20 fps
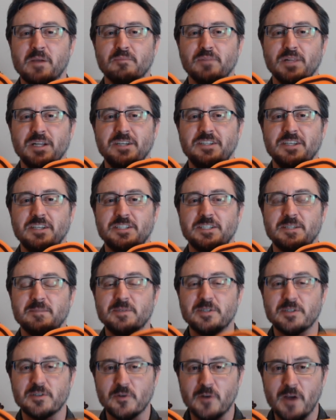Please hit
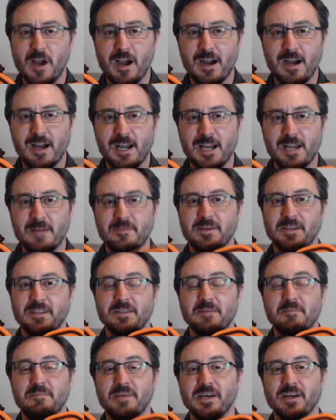subscribe and
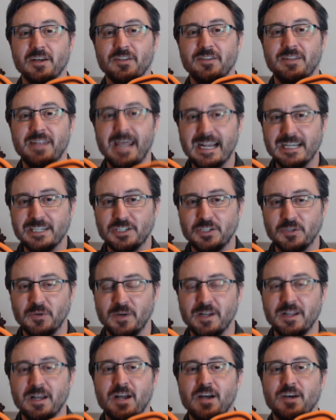the bell next to
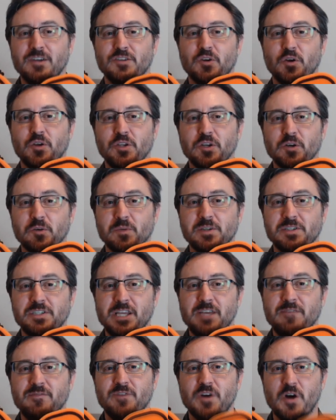it so you'll
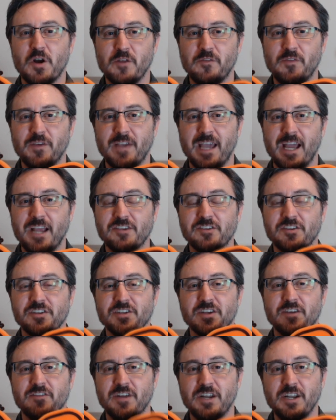receive notifications
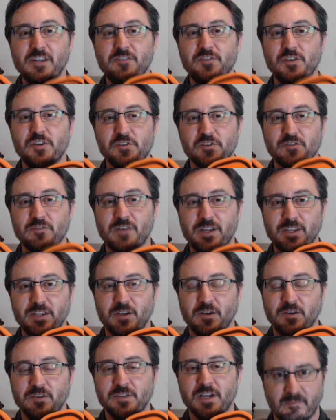of any future
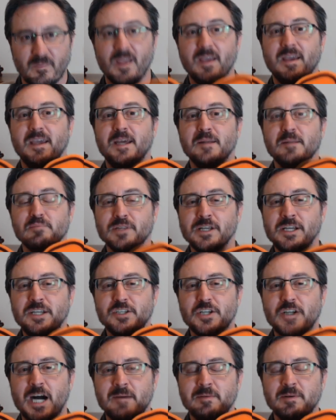videos. And please
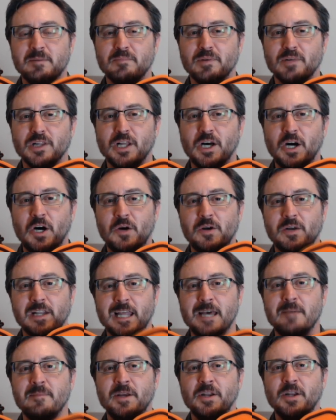comment below and
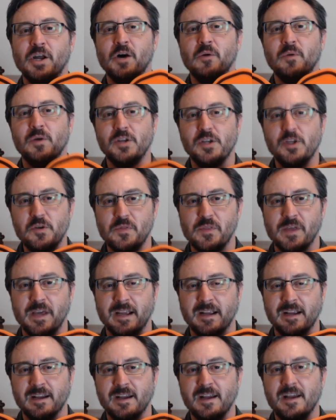let me know what you
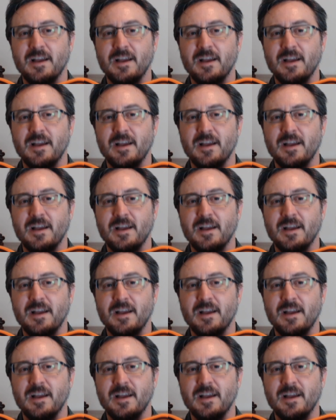think.